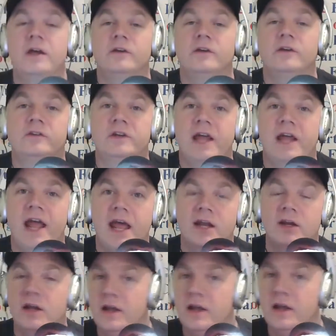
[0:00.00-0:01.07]

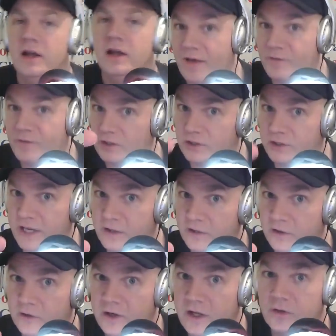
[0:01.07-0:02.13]
sedan, have it lit
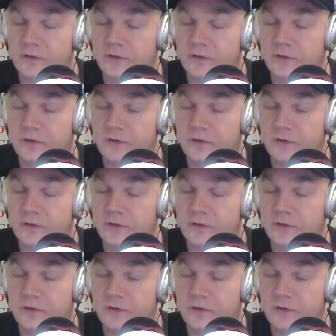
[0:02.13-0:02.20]
underneath.